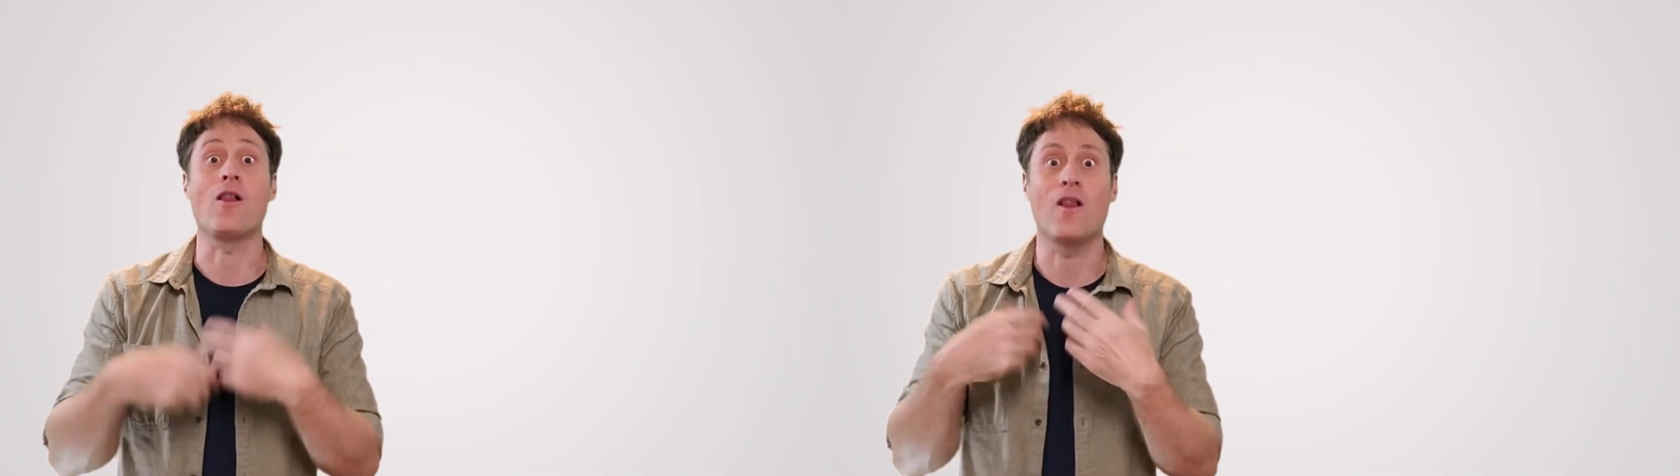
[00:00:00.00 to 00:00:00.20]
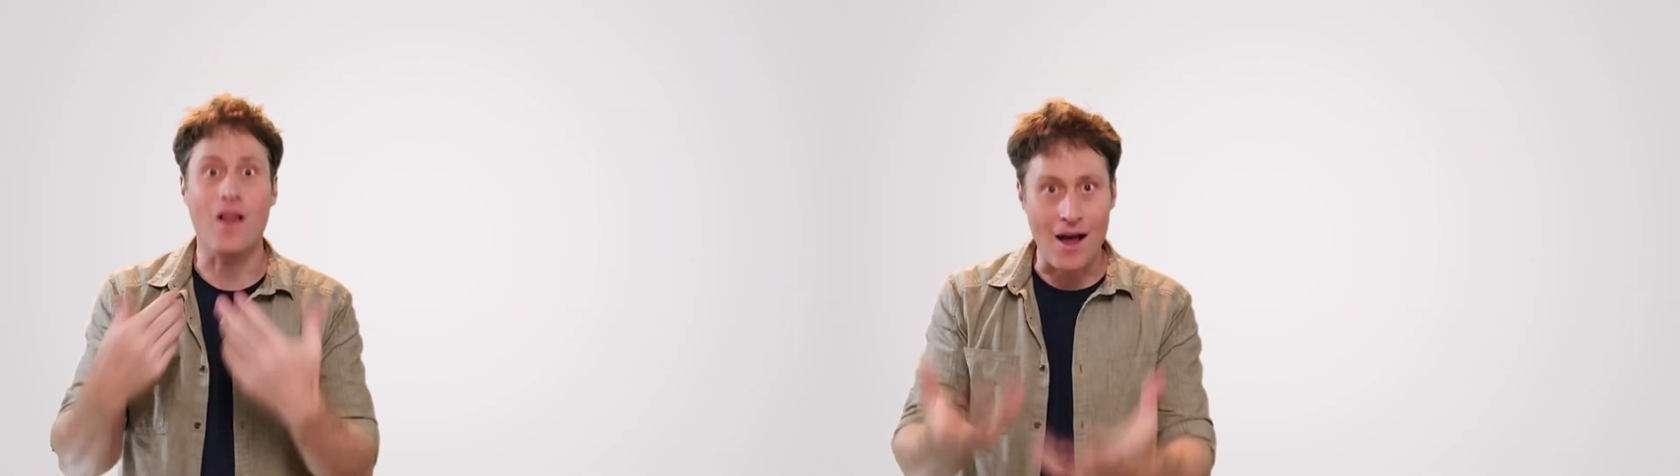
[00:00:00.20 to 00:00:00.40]

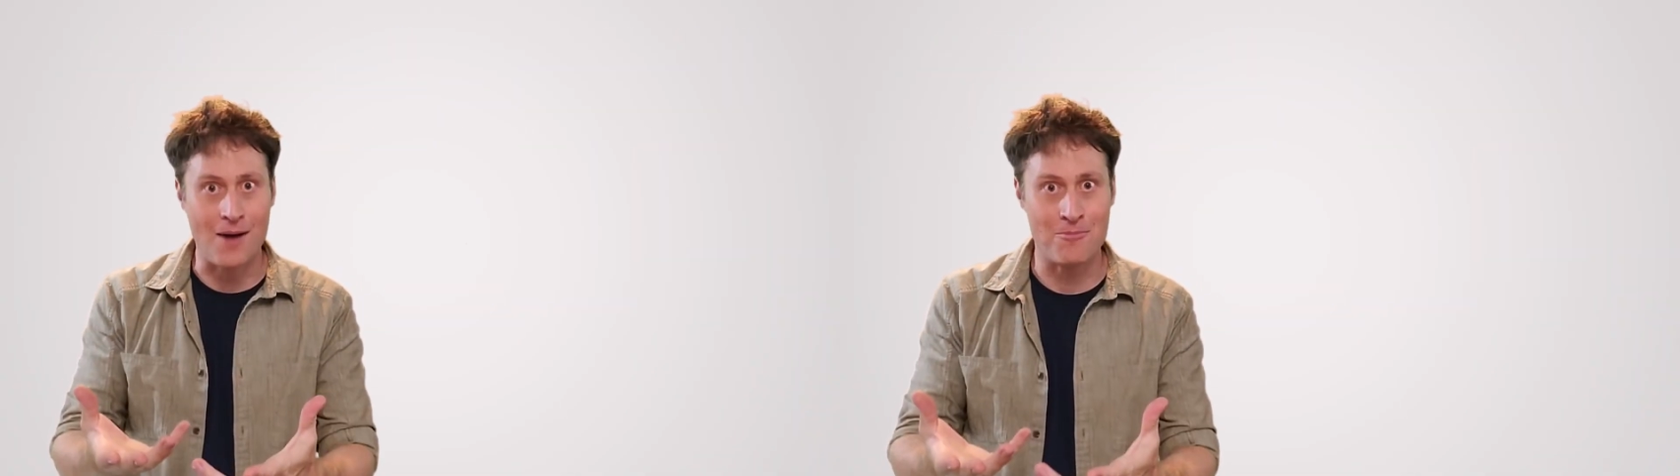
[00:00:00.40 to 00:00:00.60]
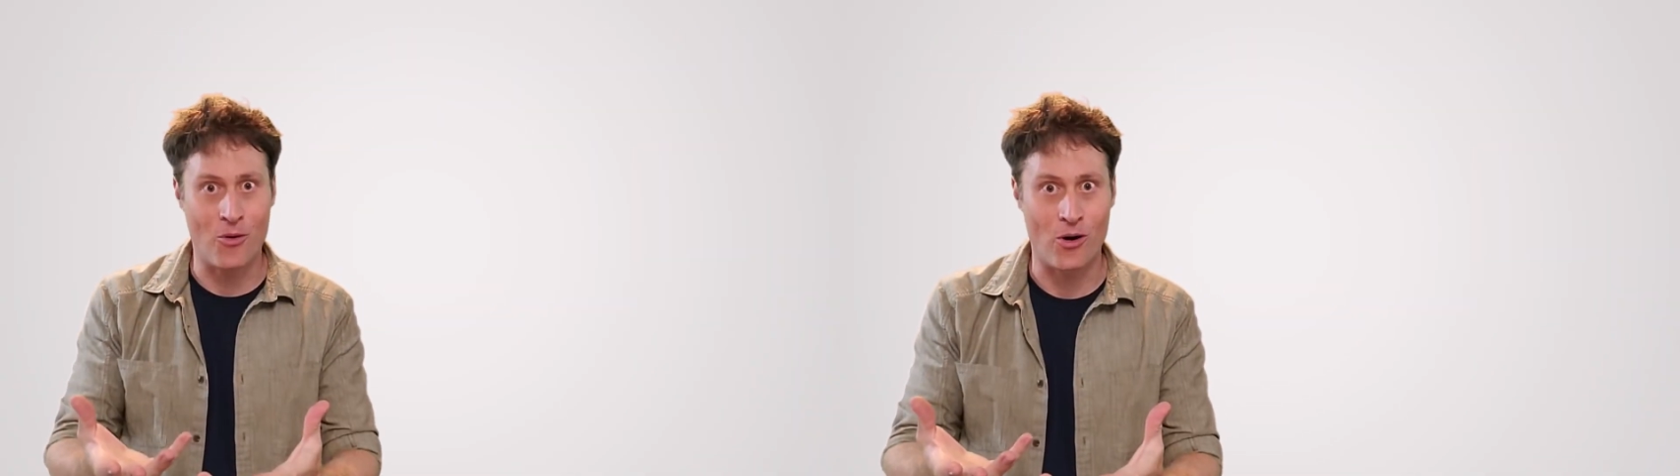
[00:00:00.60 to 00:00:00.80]

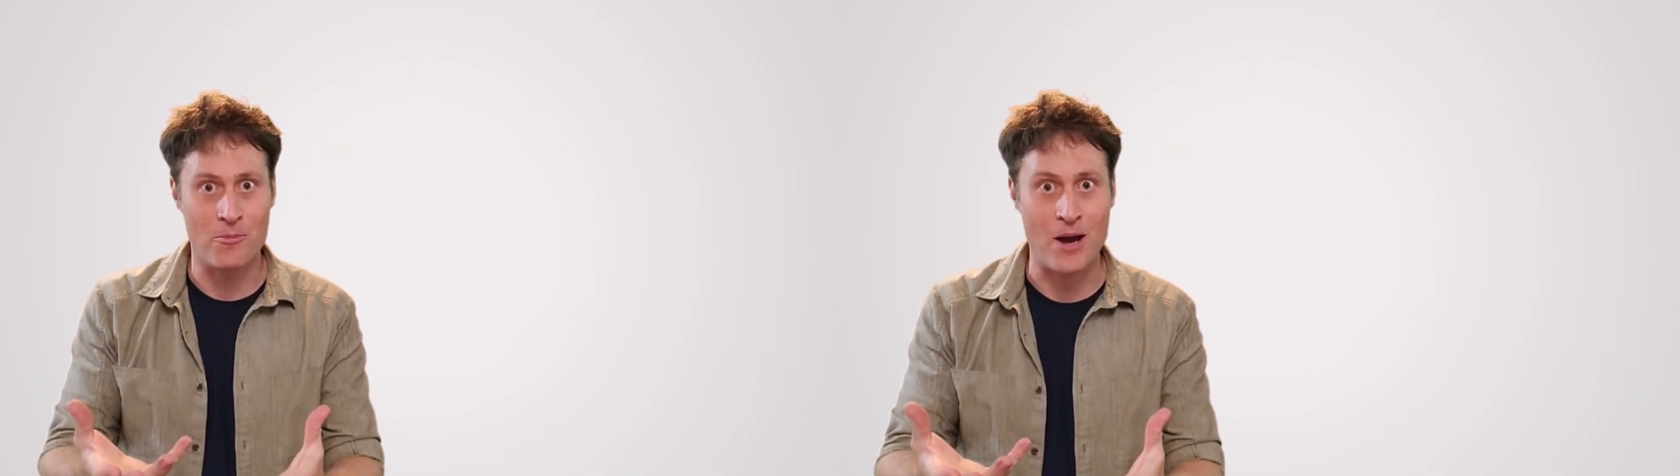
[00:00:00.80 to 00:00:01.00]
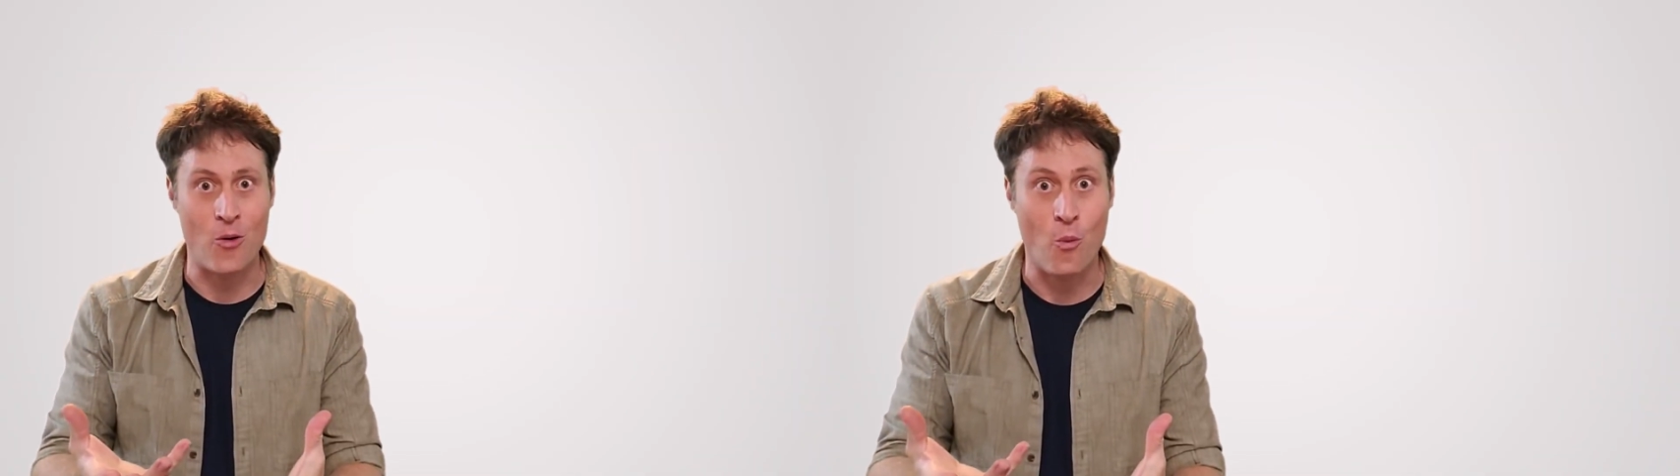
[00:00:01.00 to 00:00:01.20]
lot more
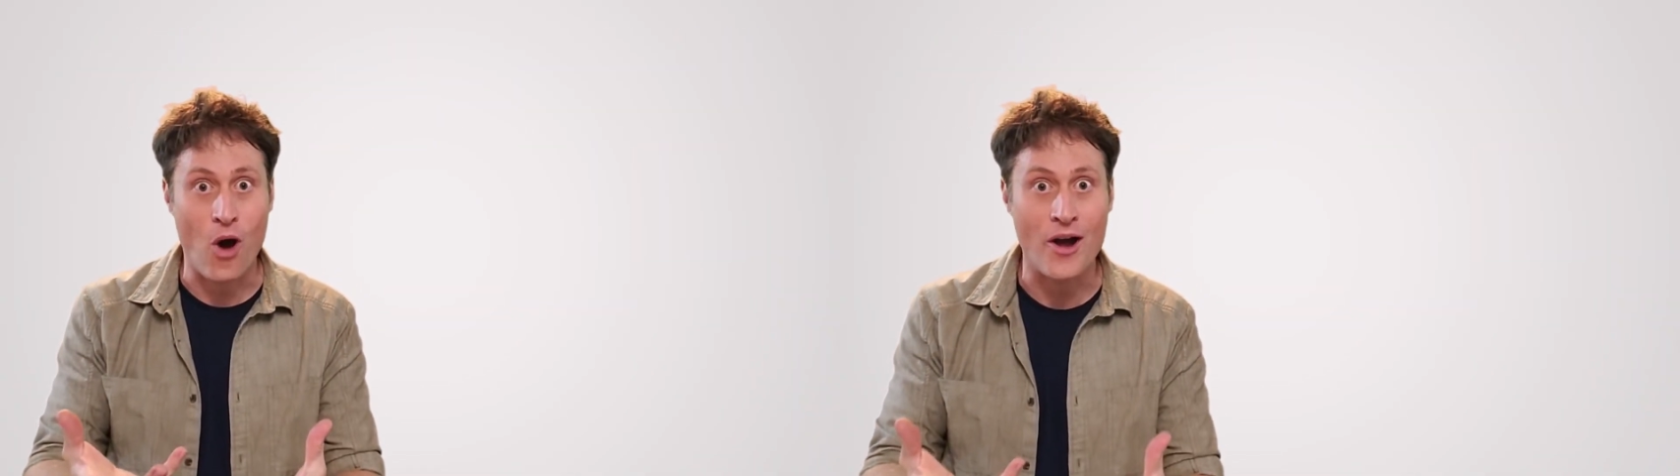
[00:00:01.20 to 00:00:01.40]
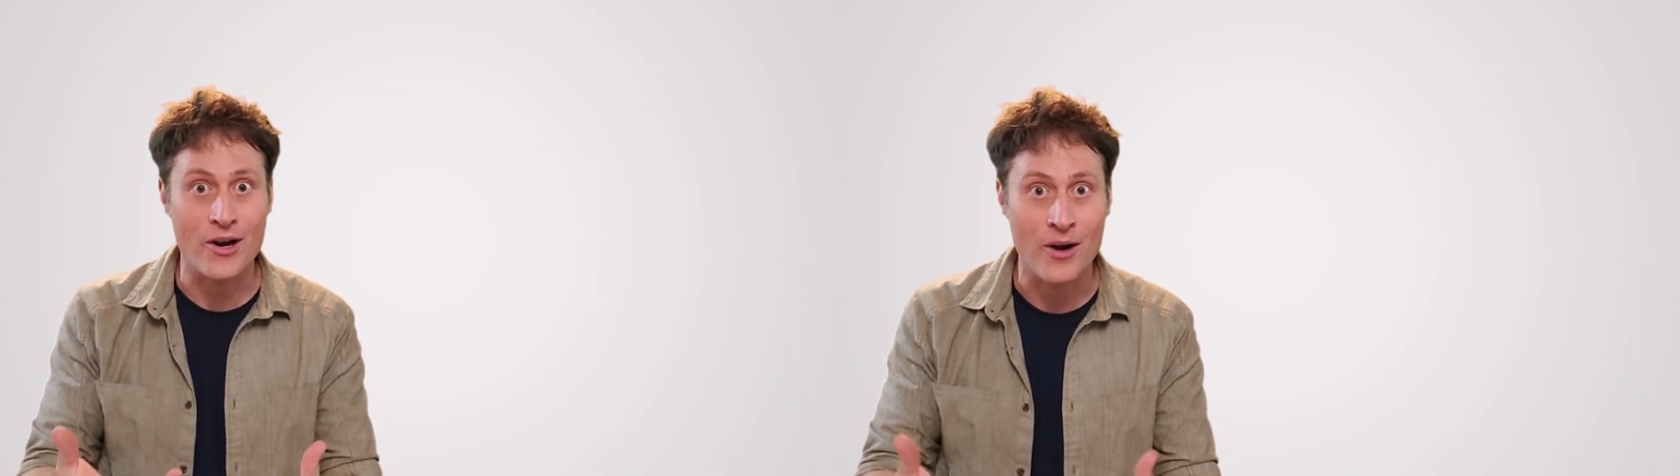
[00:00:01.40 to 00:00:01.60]
about
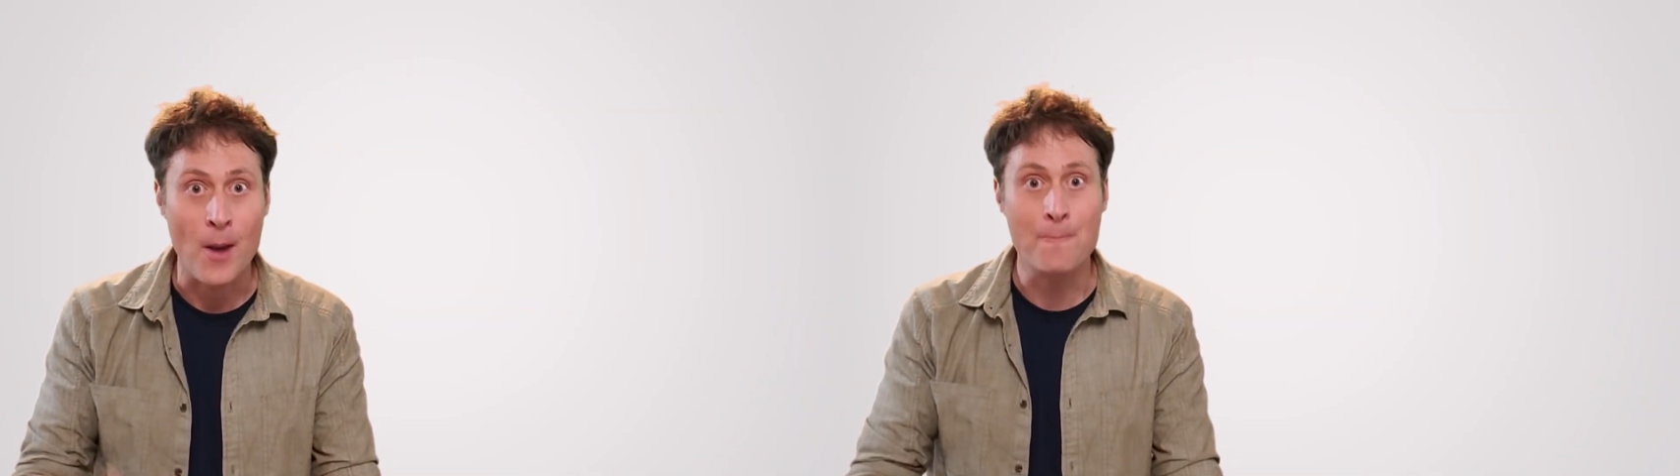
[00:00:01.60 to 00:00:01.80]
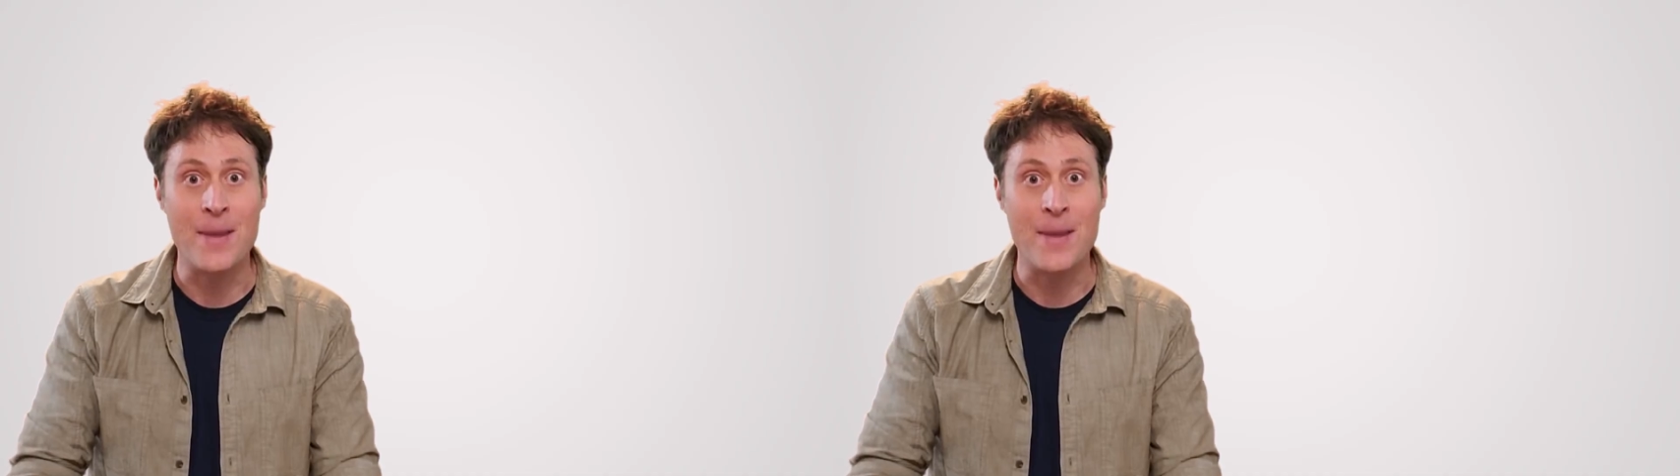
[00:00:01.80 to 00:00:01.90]
water